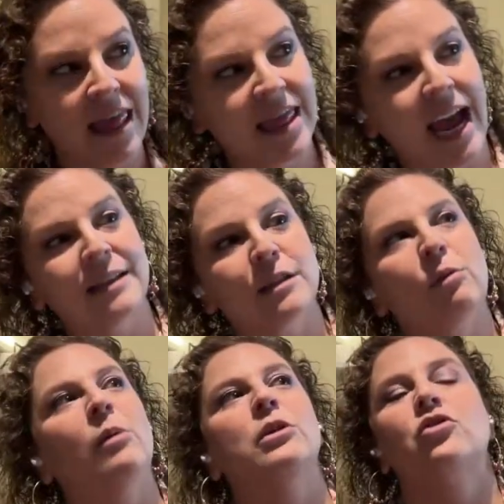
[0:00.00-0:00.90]
And
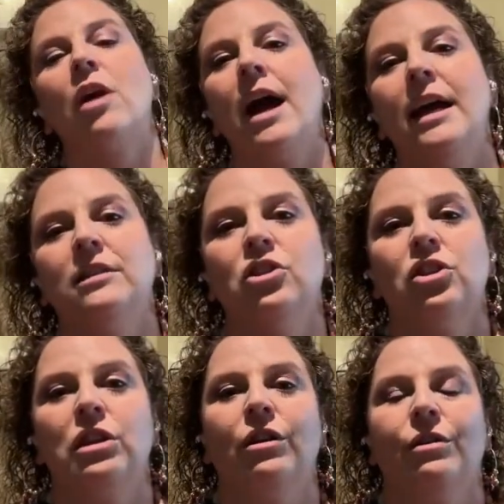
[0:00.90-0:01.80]
that's why we try to
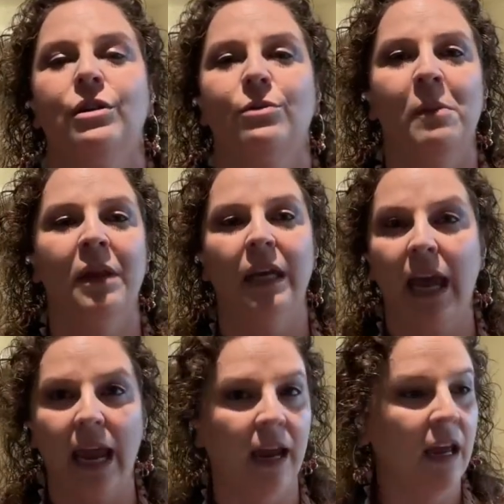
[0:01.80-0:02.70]
just encourage women
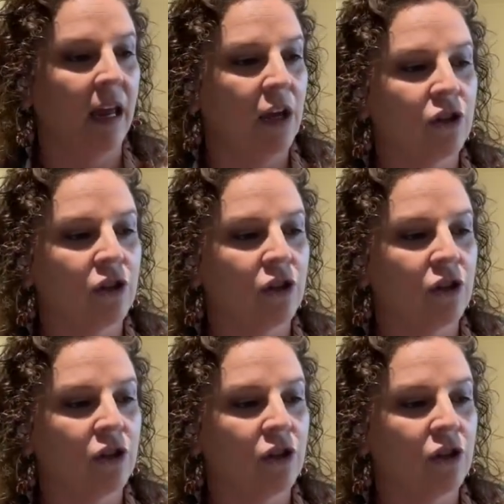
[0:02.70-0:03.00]
like, hey,